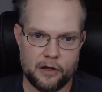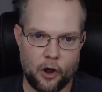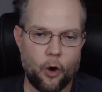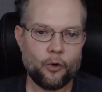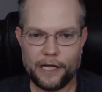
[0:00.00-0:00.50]

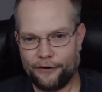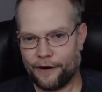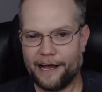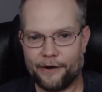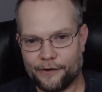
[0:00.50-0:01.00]
holy
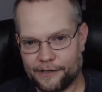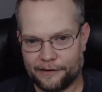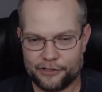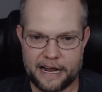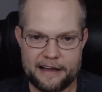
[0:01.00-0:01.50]
grail
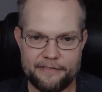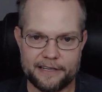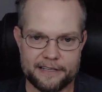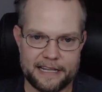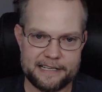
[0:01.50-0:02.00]
of traffic
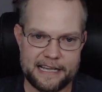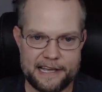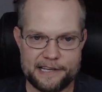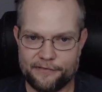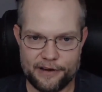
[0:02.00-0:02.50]
that they say
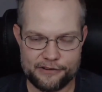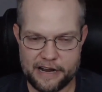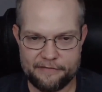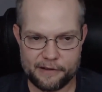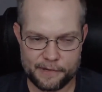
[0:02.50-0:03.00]
is free
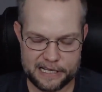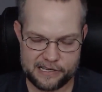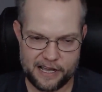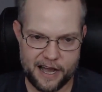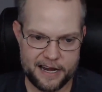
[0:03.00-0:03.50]
traffic, but it's
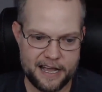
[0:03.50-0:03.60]
not,